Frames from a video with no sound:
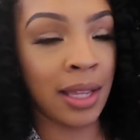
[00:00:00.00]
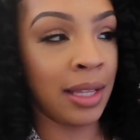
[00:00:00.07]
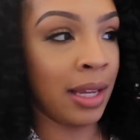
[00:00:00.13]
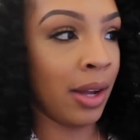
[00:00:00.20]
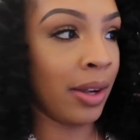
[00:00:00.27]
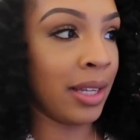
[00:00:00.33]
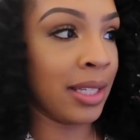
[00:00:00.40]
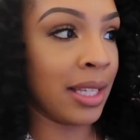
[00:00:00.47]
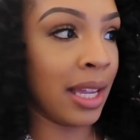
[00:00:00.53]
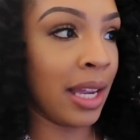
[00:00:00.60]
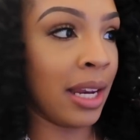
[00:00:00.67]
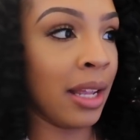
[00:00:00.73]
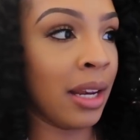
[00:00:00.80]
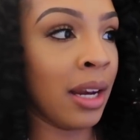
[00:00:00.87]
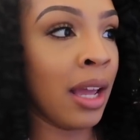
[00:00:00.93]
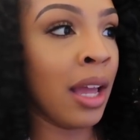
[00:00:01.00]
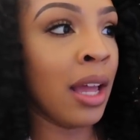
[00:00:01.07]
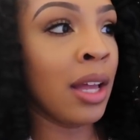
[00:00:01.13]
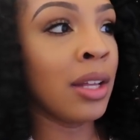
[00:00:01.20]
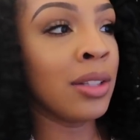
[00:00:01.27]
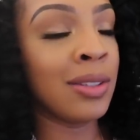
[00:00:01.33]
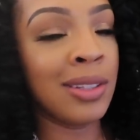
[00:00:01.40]
Now he's headed
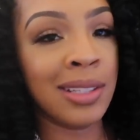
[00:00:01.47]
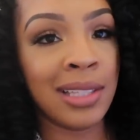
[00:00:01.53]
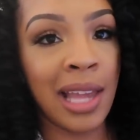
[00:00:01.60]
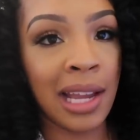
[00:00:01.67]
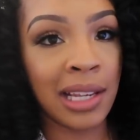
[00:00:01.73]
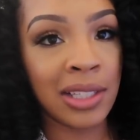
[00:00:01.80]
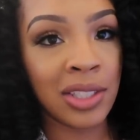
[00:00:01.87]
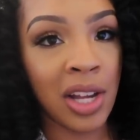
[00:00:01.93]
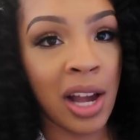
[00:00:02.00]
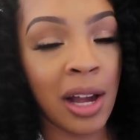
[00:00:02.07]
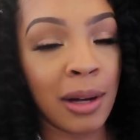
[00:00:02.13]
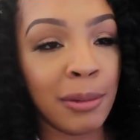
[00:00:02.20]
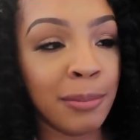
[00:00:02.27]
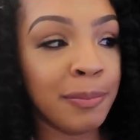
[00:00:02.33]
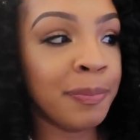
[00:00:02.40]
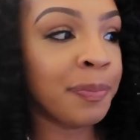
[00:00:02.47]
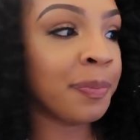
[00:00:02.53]
to his second job.